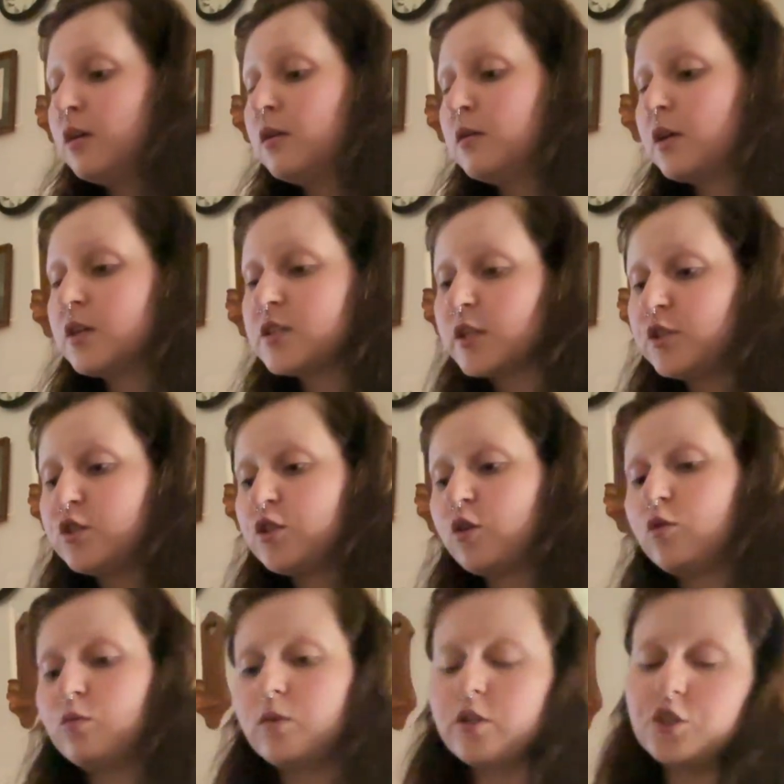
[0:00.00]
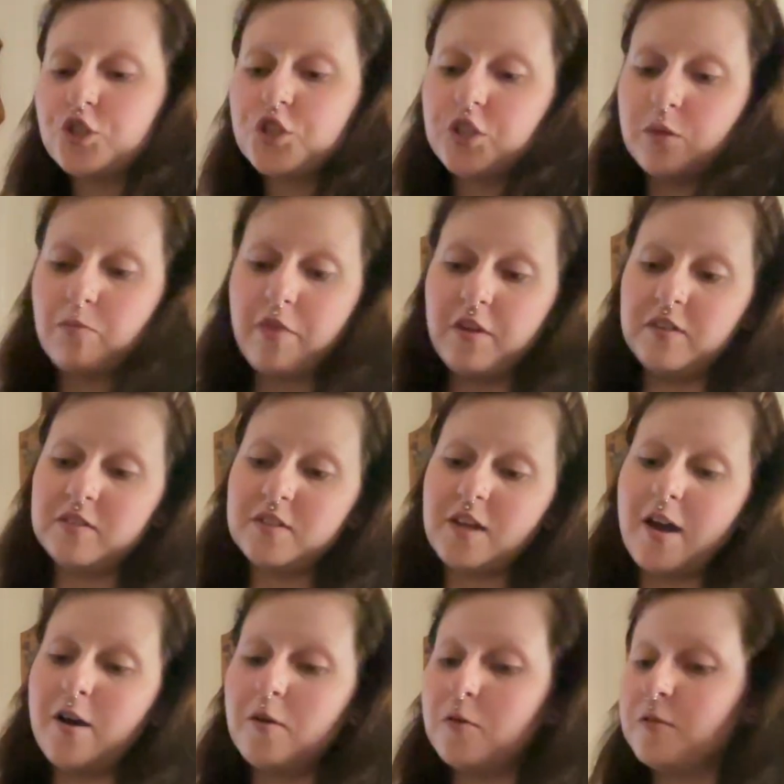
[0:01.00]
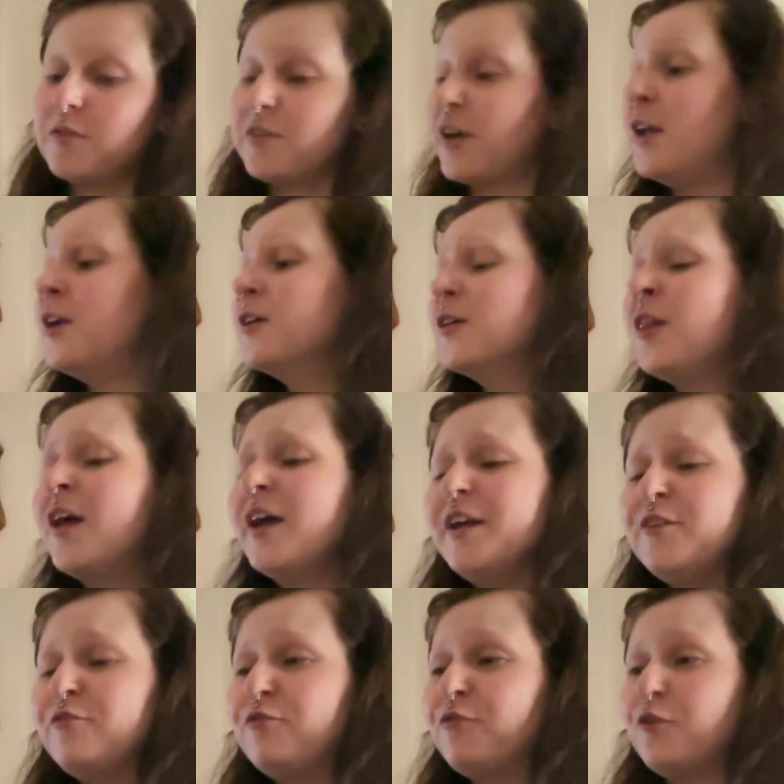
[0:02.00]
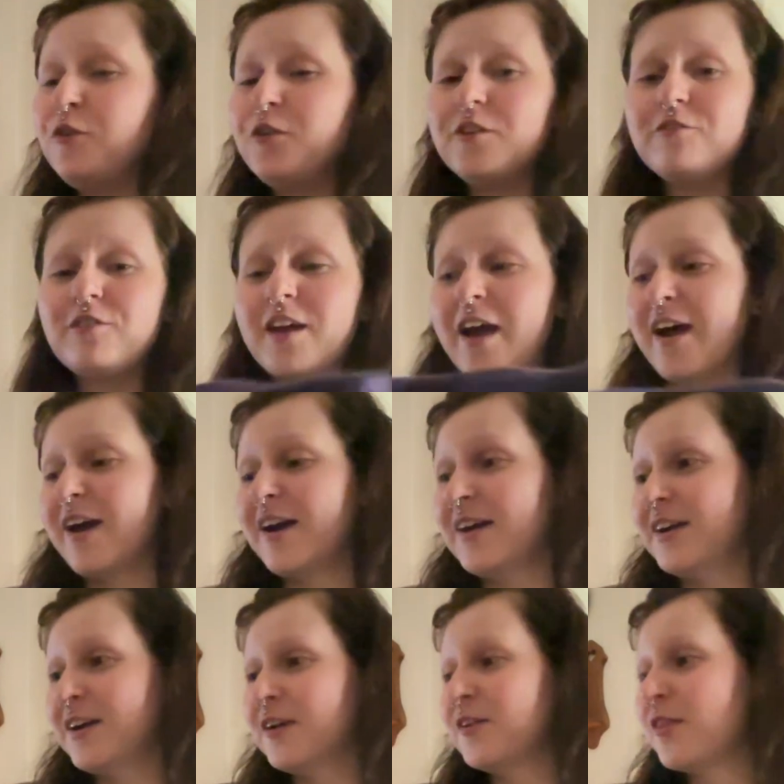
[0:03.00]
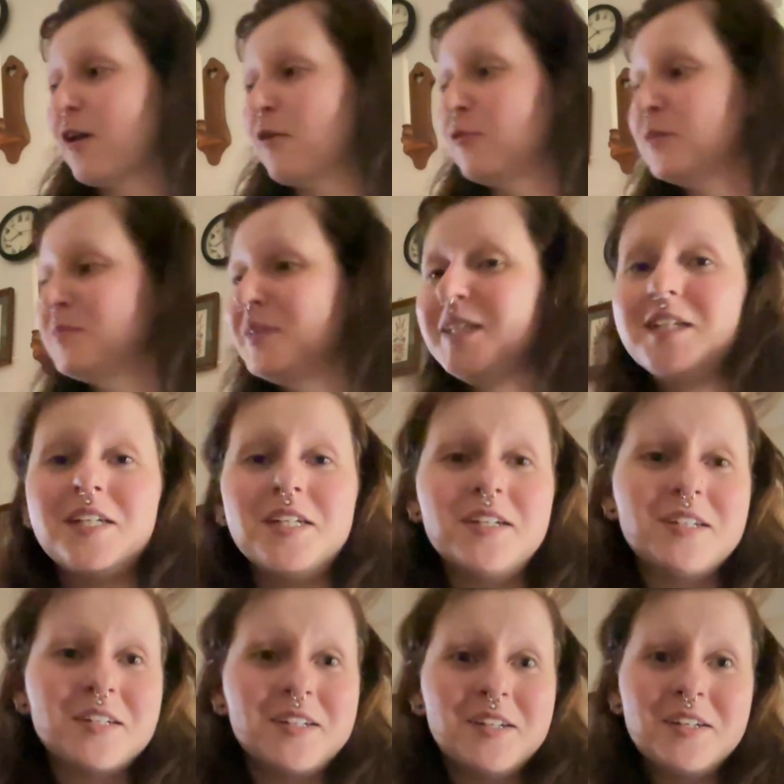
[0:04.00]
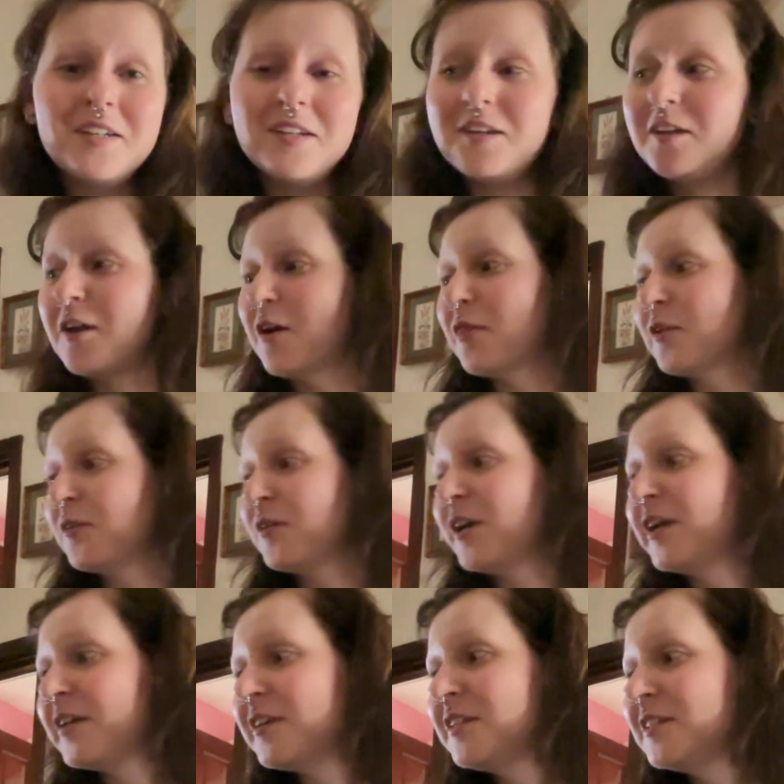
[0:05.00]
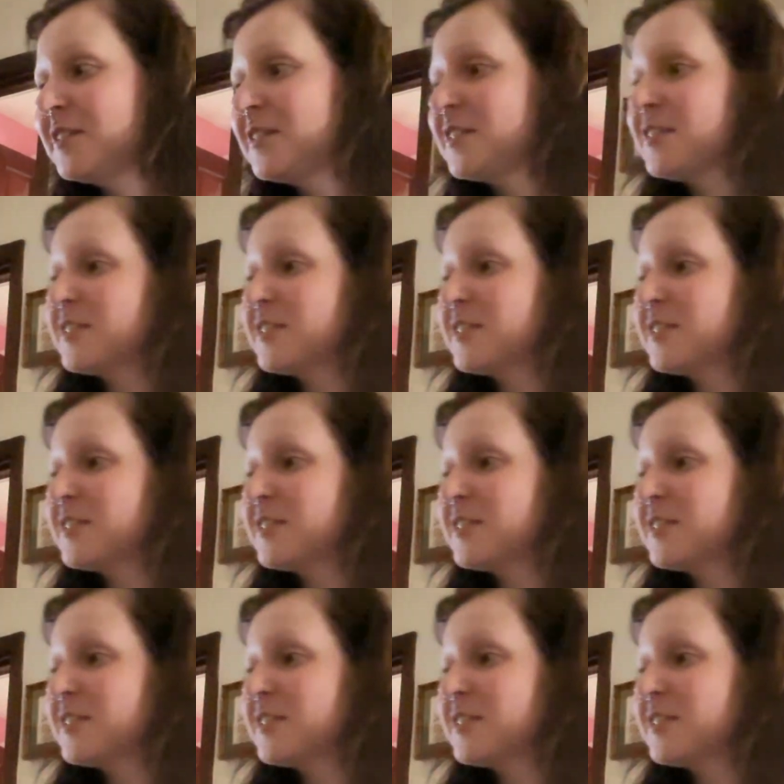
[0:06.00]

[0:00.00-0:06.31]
because I don't want to ship things out that are like full of cat hair. That would be not the greatest.